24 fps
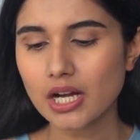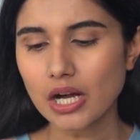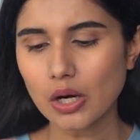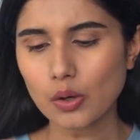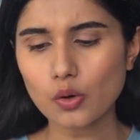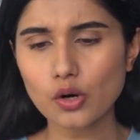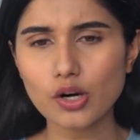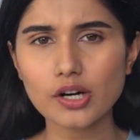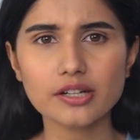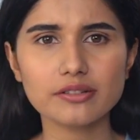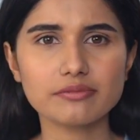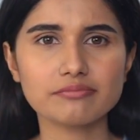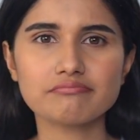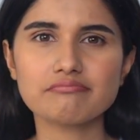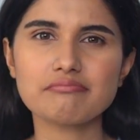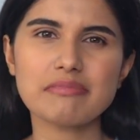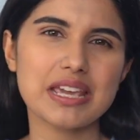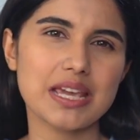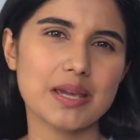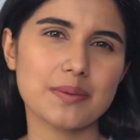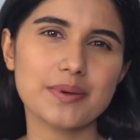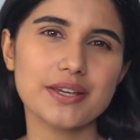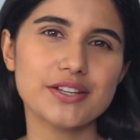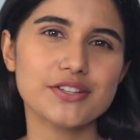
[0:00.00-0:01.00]
Or
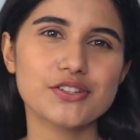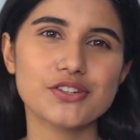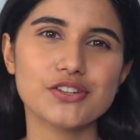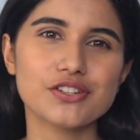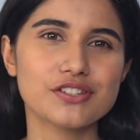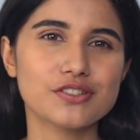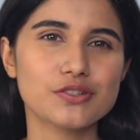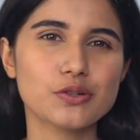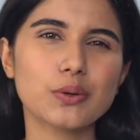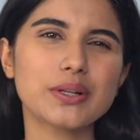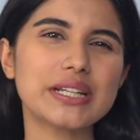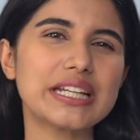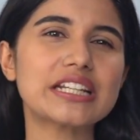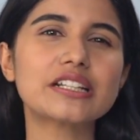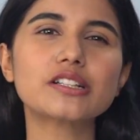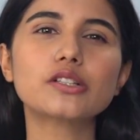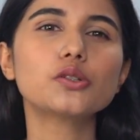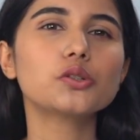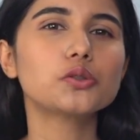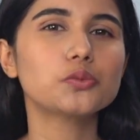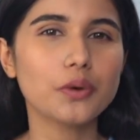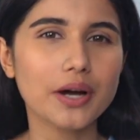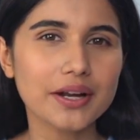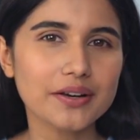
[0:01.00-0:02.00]
maybe just don't
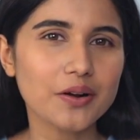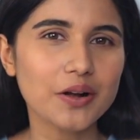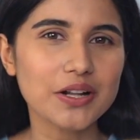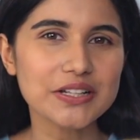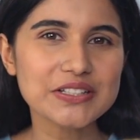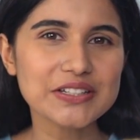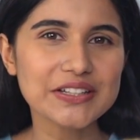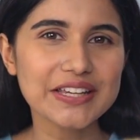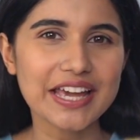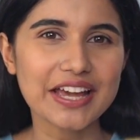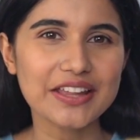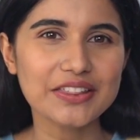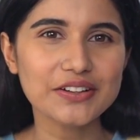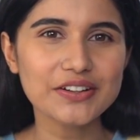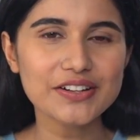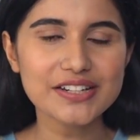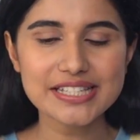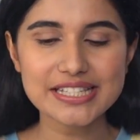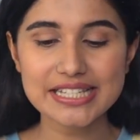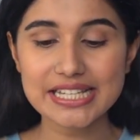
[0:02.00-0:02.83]
include one altogether,